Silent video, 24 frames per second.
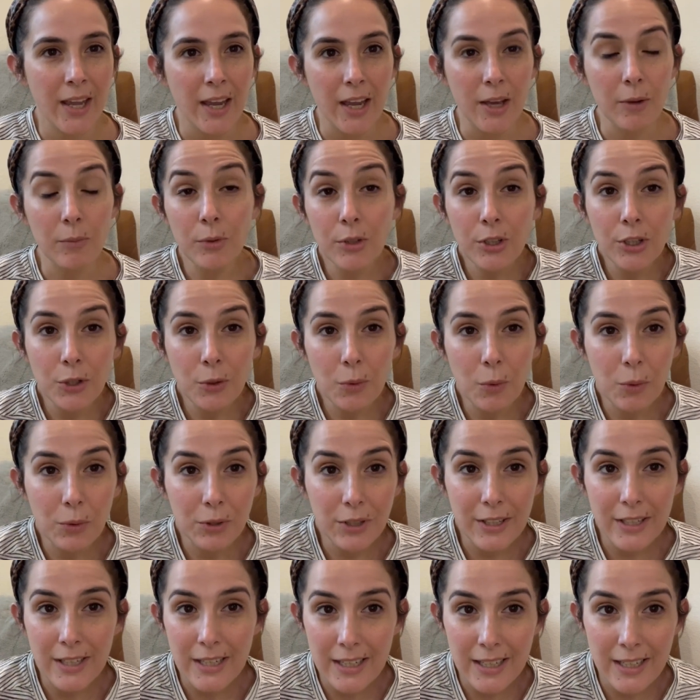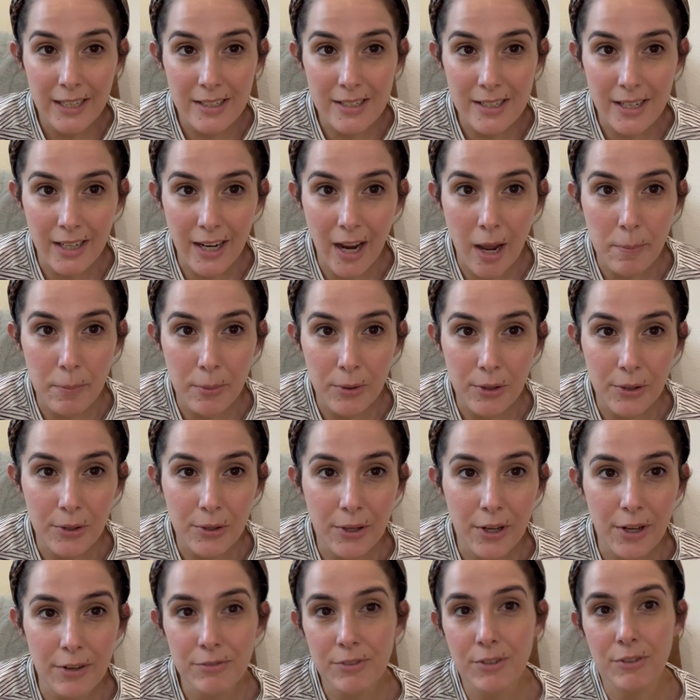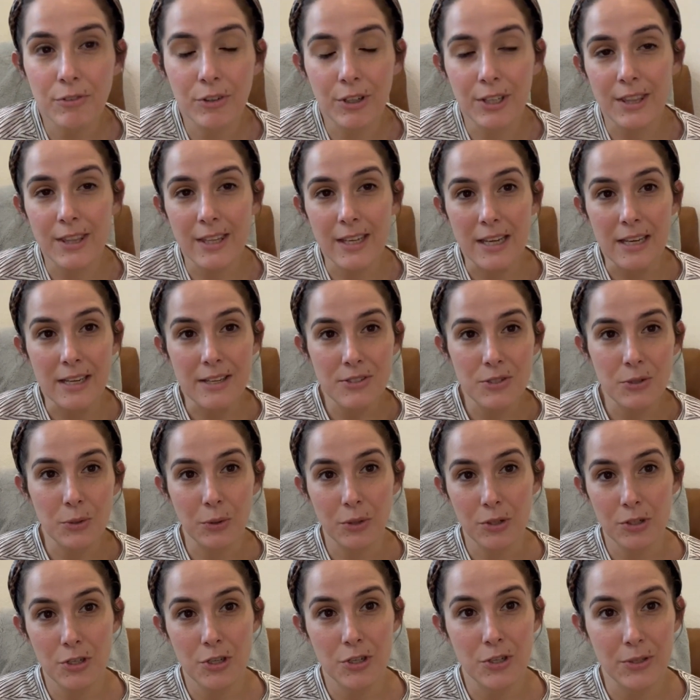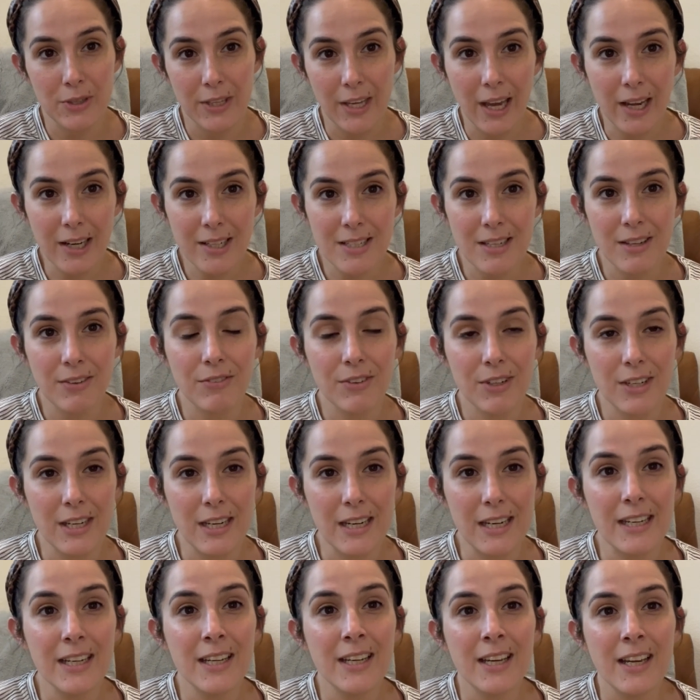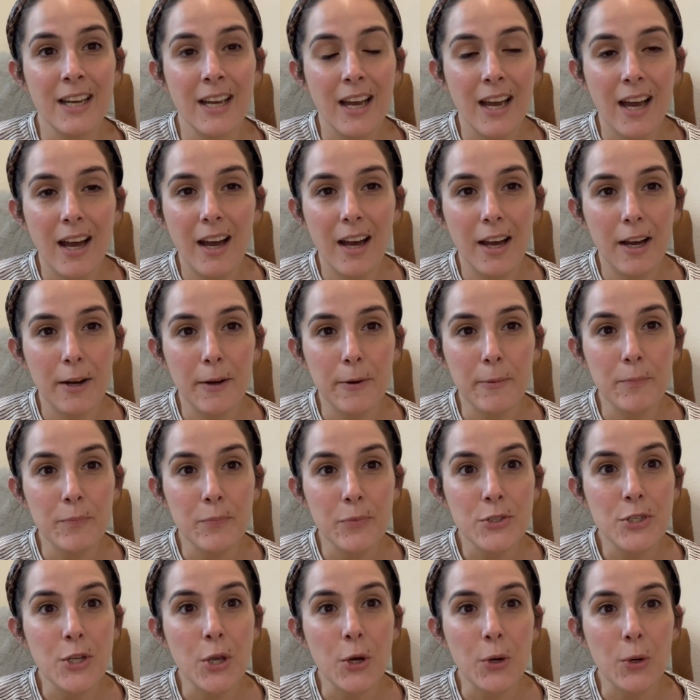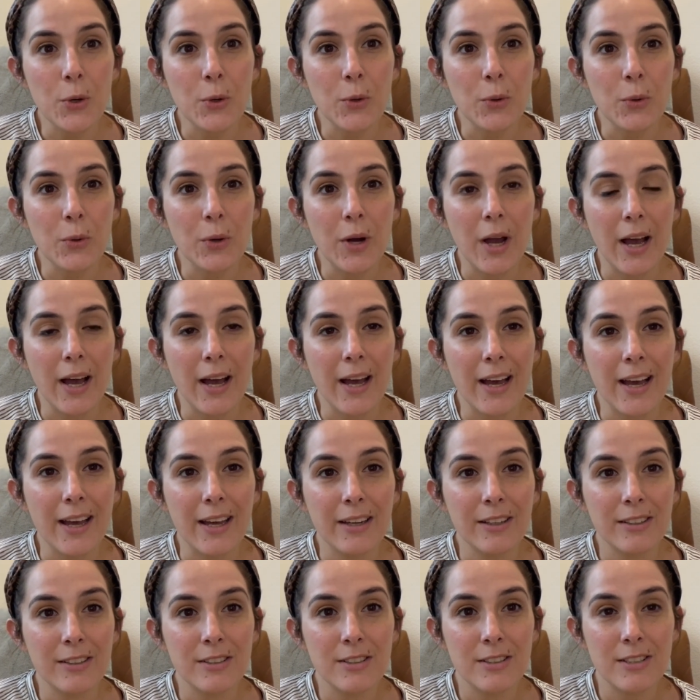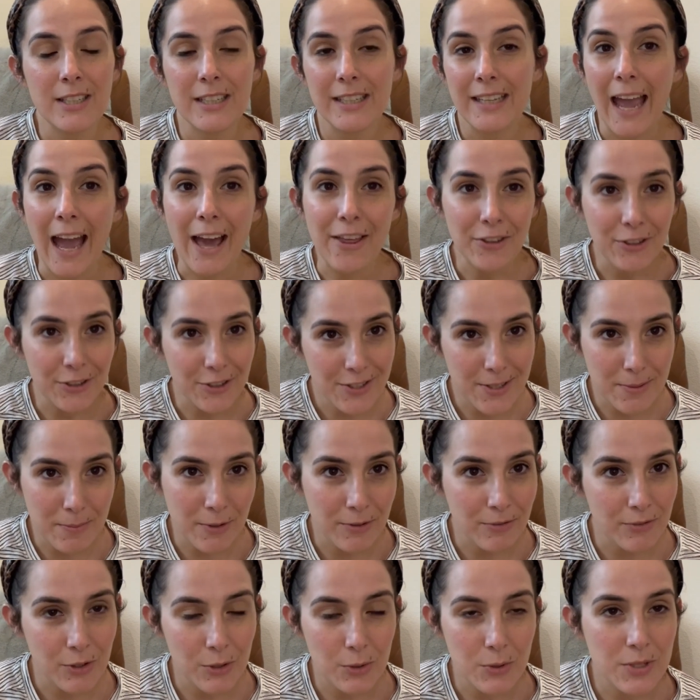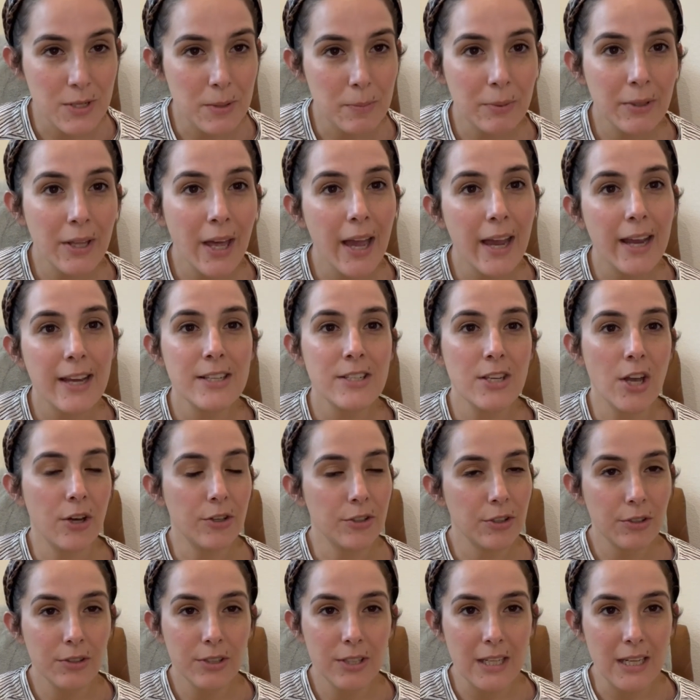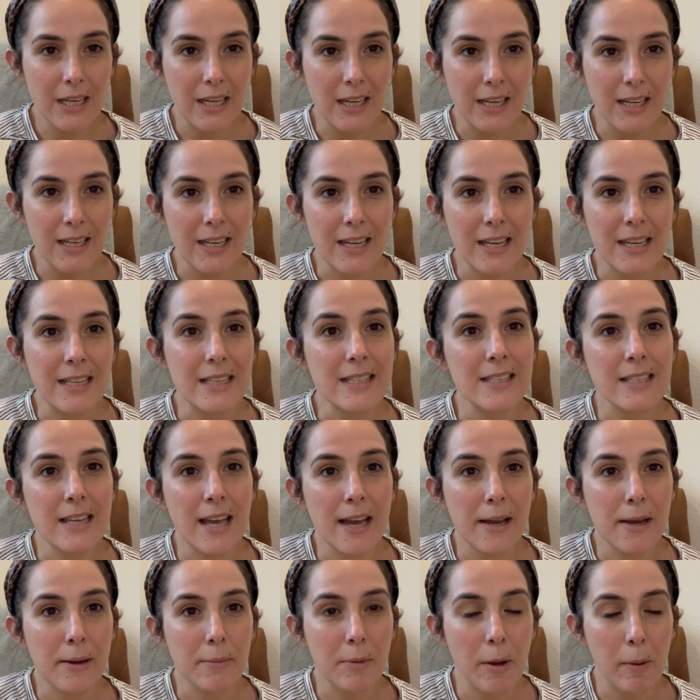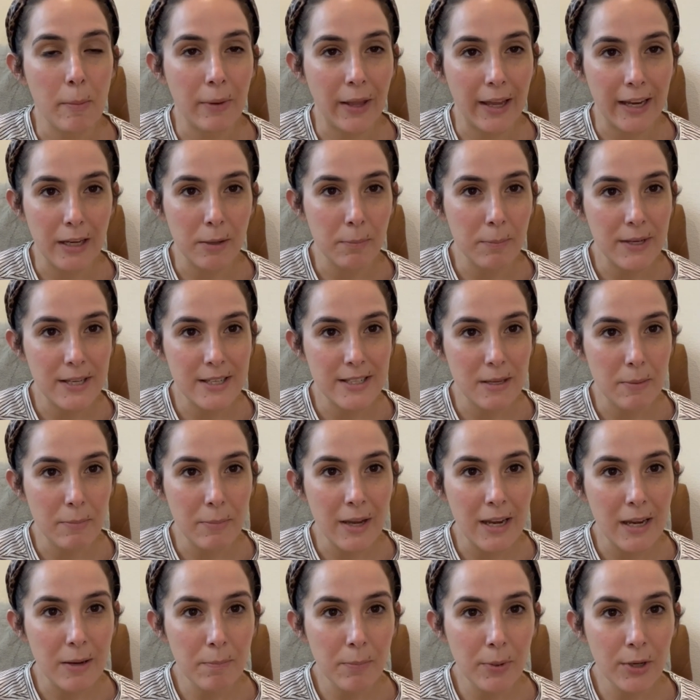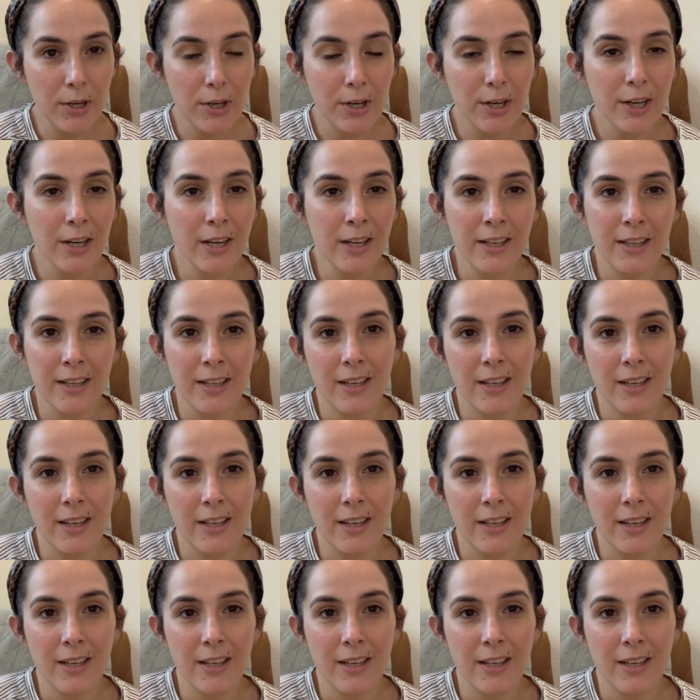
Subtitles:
And really you only need a couple of different things in order to do the activity. To gather some of those supplies, all you'll need is a blank piece of paper.